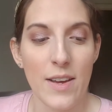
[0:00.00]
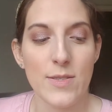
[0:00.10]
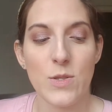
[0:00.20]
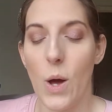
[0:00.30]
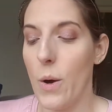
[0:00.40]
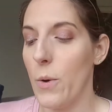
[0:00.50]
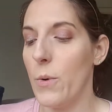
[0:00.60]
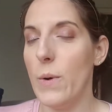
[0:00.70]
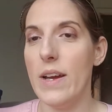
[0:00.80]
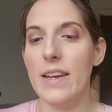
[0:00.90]

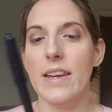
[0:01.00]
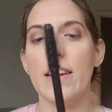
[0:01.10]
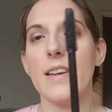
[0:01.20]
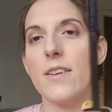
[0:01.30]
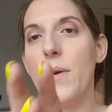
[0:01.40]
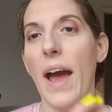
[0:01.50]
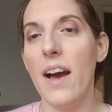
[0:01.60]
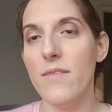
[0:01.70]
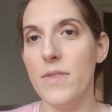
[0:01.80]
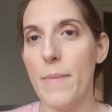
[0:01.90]
So you
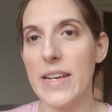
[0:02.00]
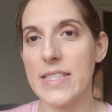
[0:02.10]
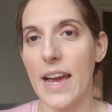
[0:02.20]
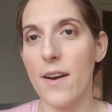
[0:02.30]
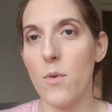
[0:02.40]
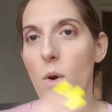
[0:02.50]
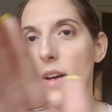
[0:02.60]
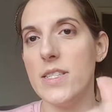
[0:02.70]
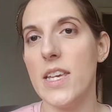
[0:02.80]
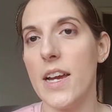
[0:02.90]
have the mascara
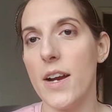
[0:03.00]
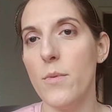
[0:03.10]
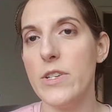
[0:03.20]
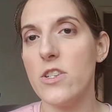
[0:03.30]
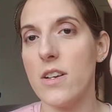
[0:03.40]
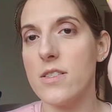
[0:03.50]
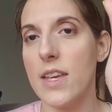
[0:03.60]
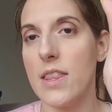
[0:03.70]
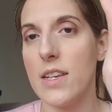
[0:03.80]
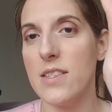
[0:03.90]
wand here, which looks
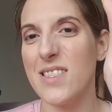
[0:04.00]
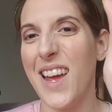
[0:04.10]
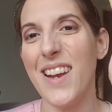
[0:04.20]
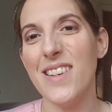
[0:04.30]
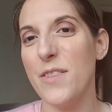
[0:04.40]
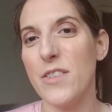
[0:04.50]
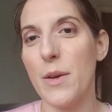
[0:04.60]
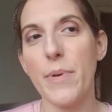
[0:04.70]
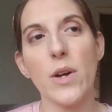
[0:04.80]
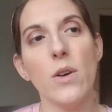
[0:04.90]
like this. It's kind of your
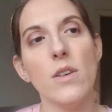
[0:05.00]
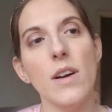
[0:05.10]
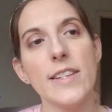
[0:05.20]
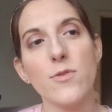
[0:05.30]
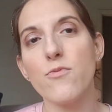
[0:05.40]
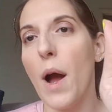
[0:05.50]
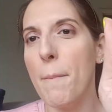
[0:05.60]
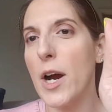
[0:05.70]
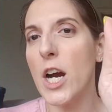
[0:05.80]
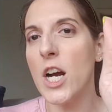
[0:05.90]
typical, it's
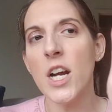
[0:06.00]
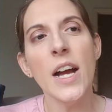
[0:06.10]
rubber,